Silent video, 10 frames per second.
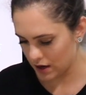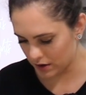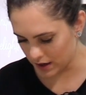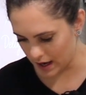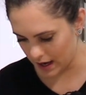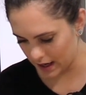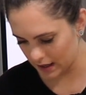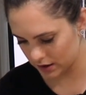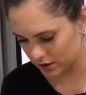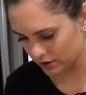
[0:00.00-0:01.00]

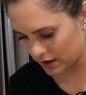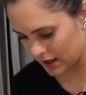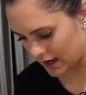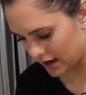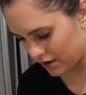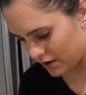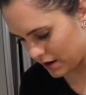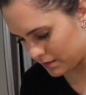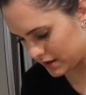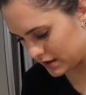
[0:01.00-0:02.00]
Okay, so then I
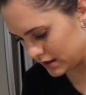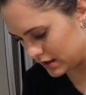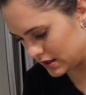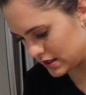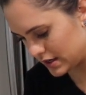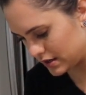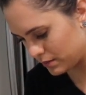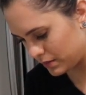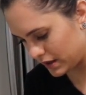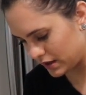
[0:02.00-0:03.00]
grab a little
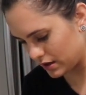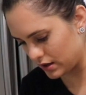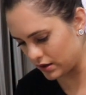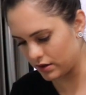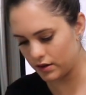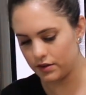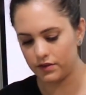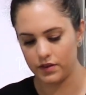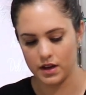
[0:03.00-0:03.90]
bit of